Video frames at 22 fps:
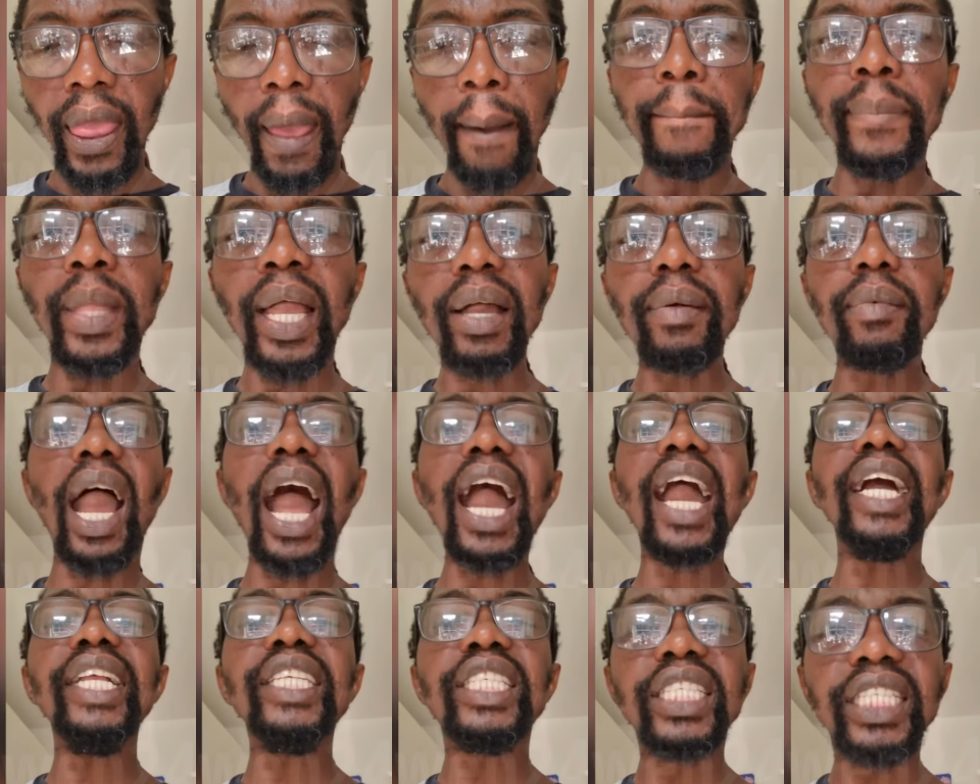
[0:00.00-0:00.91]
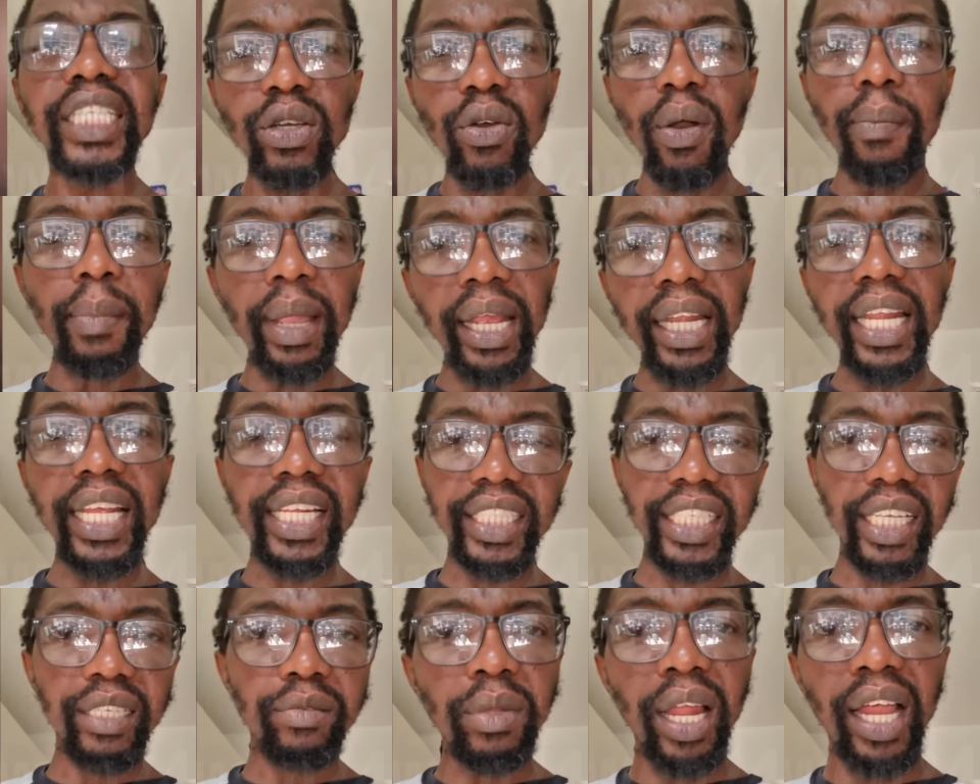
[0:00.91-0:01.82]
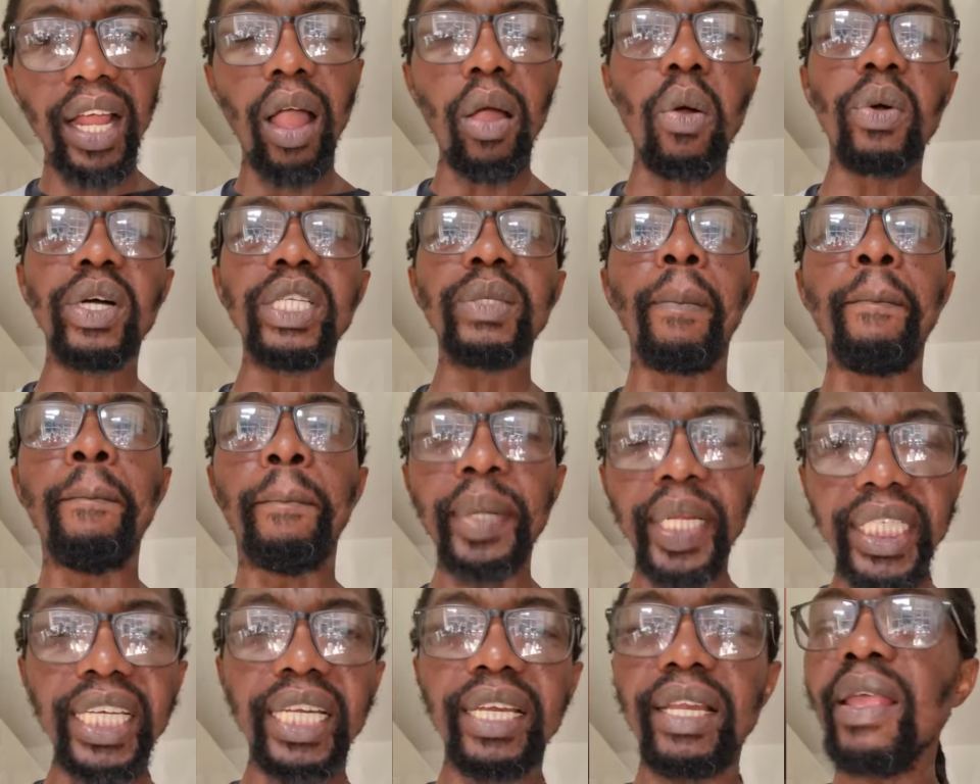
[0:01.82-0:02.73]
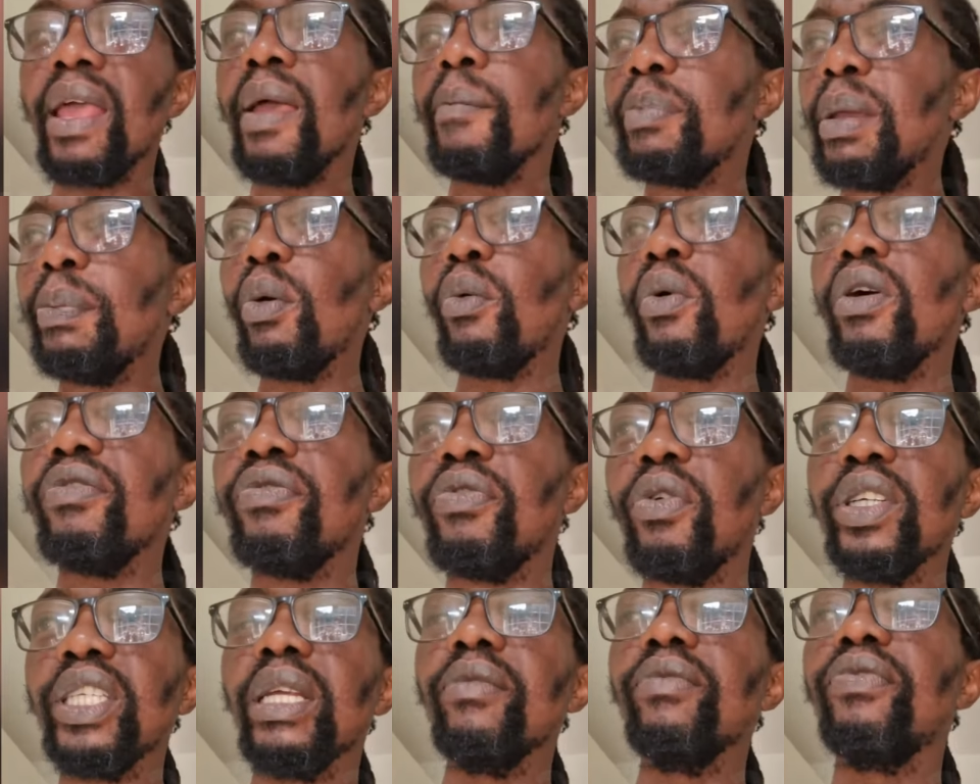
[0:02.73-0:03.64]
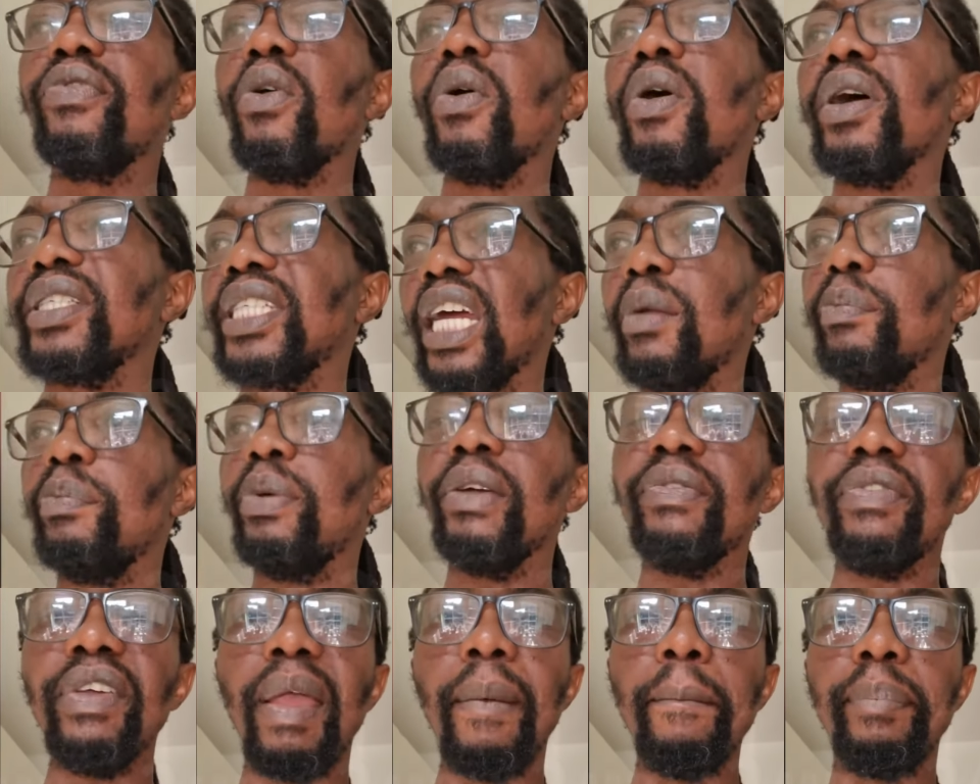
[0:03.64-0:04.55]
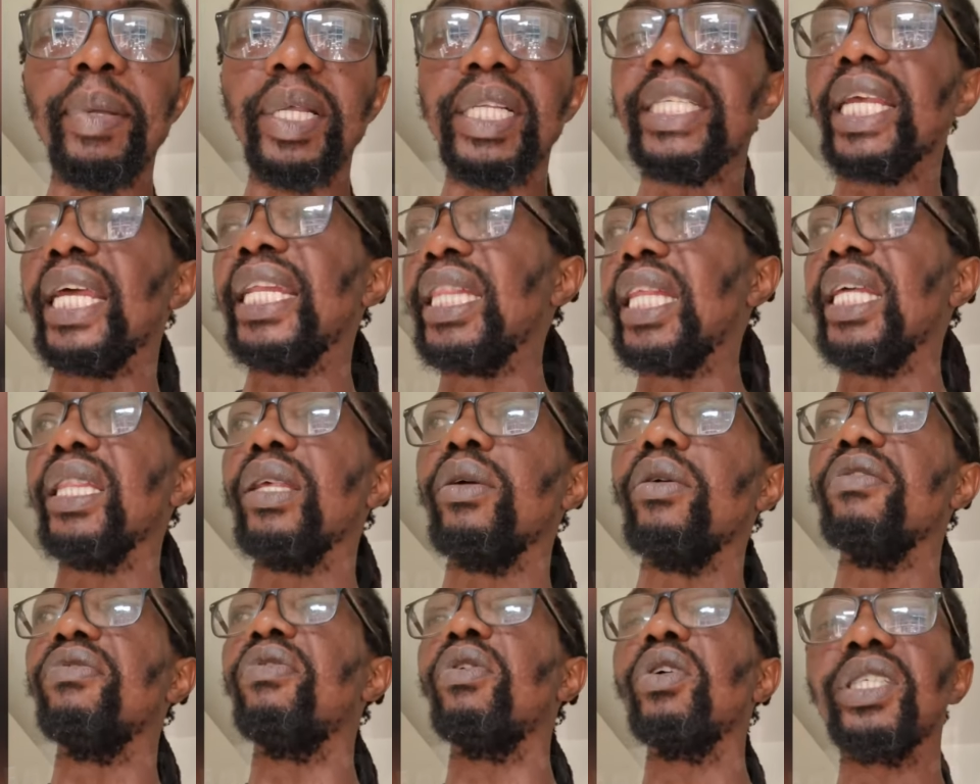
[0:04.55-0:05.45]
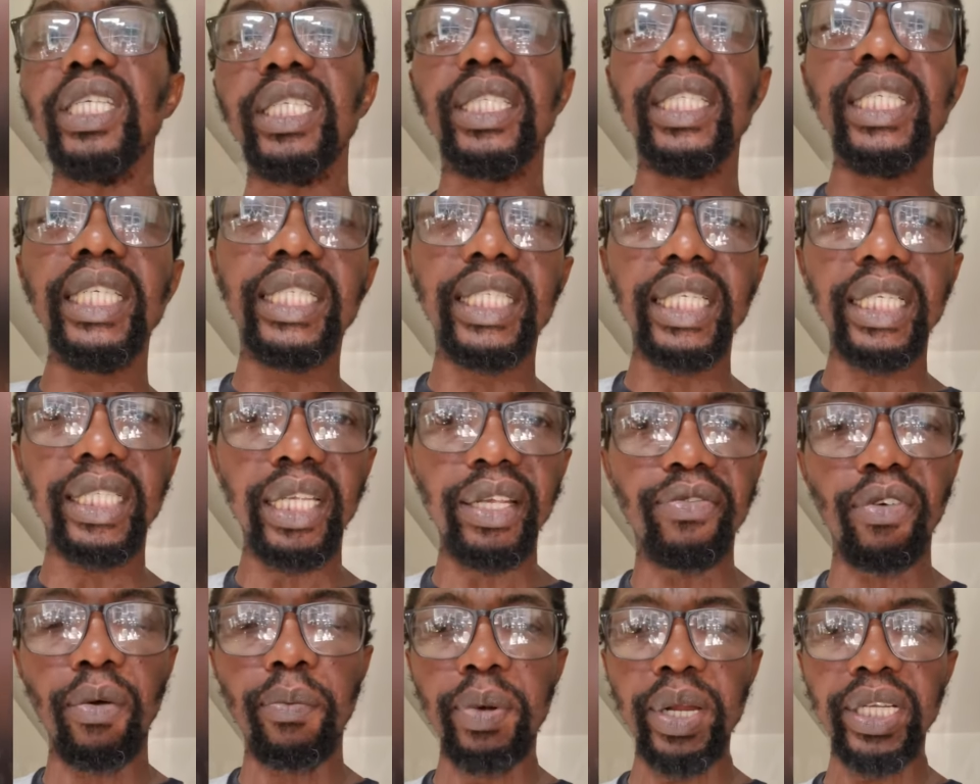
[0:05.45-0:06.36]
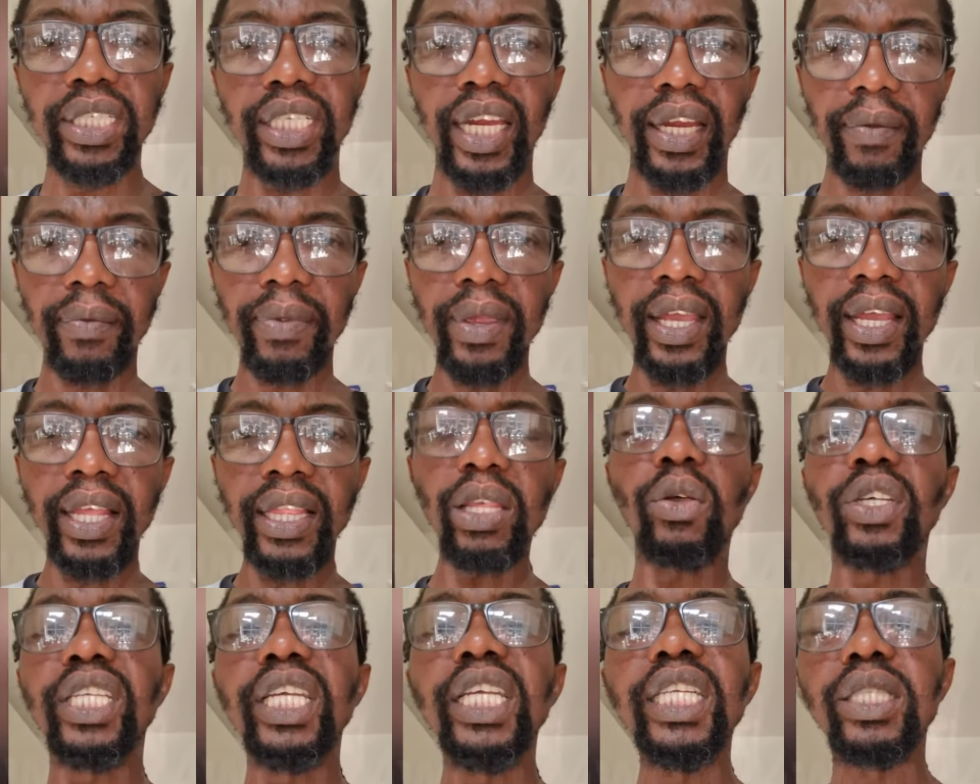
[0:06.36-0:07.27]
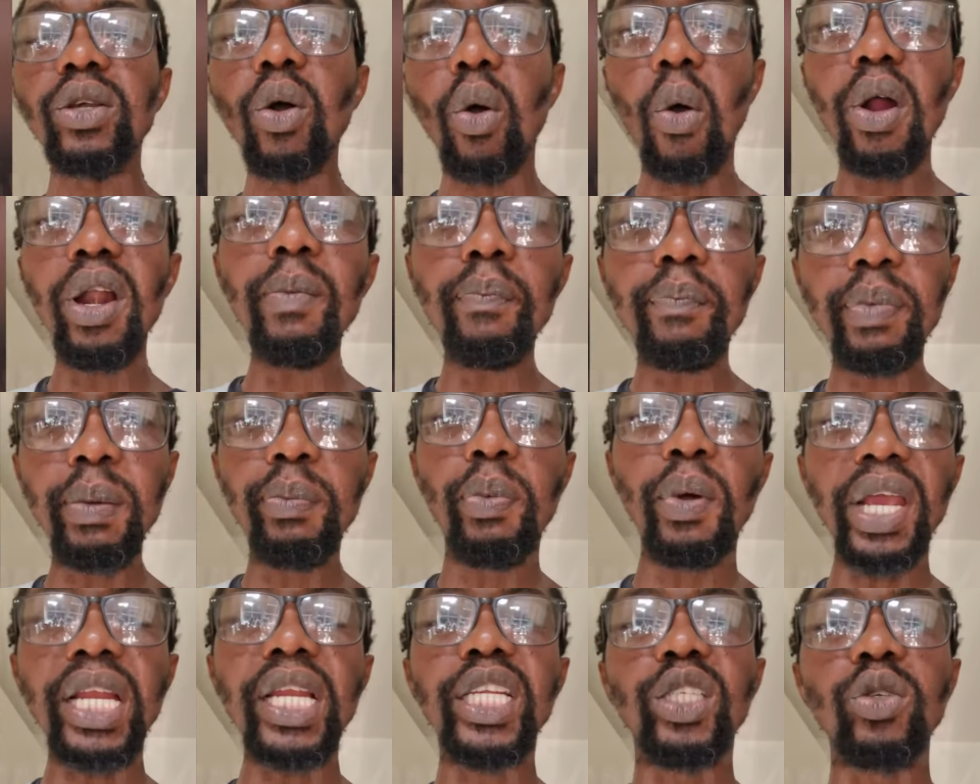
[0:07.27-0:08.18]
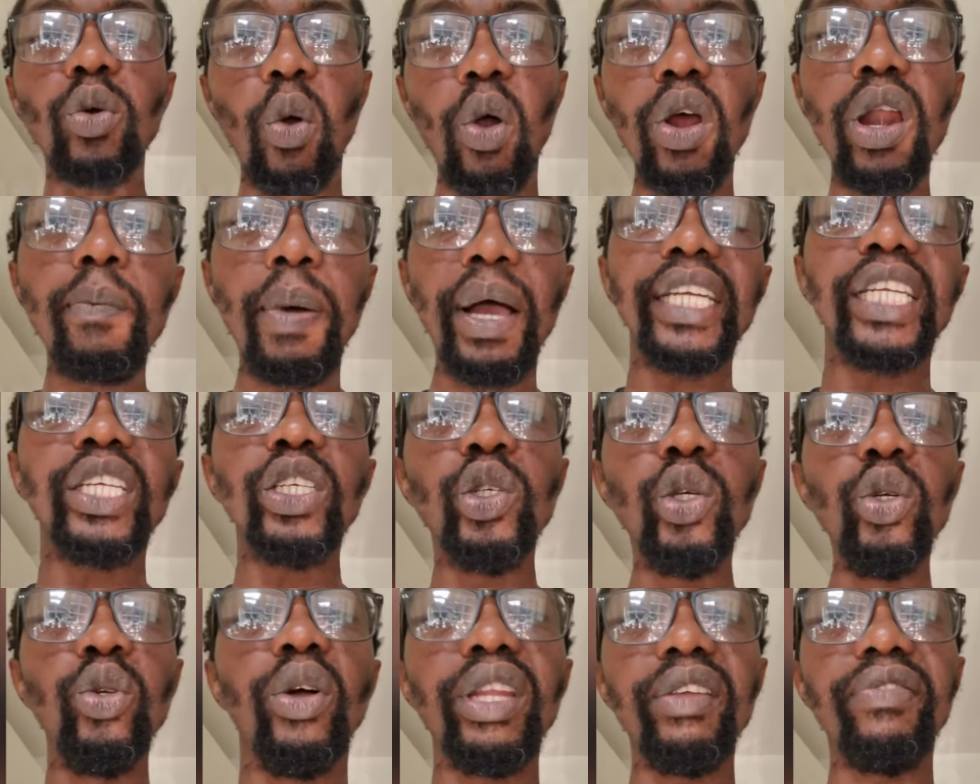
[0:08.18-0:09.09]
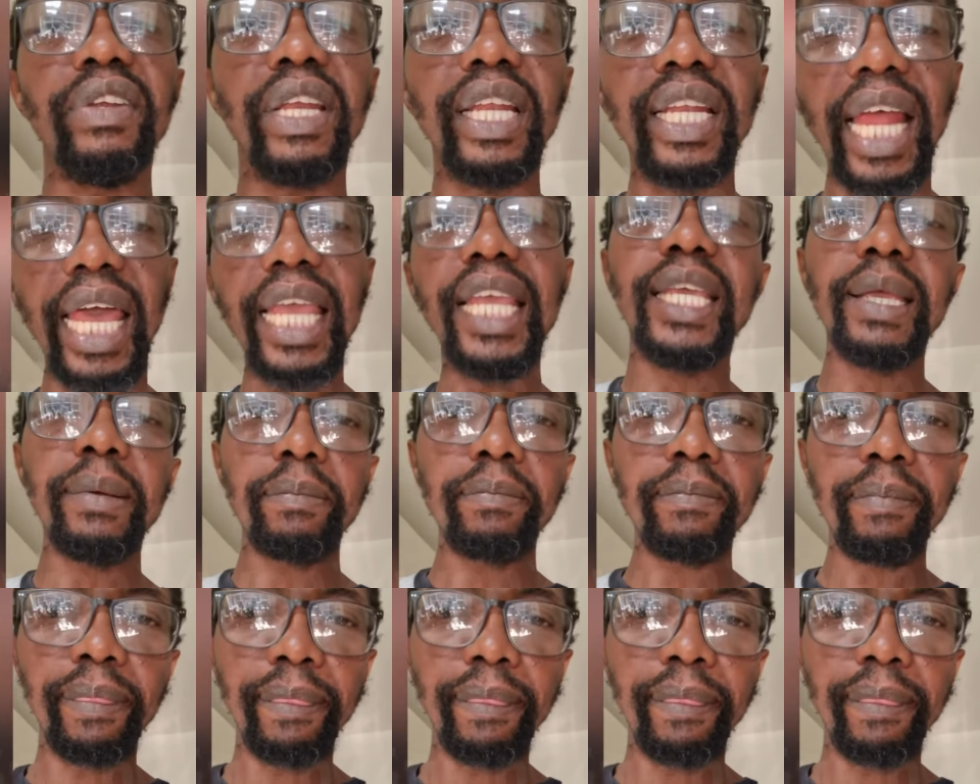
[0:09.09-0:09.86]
Mnangagwa, my election. Mnangagwa was beaten. People were voting for Zanu PF MPs and then they were voting CCC for president. His own people in his own party, you don't even like him.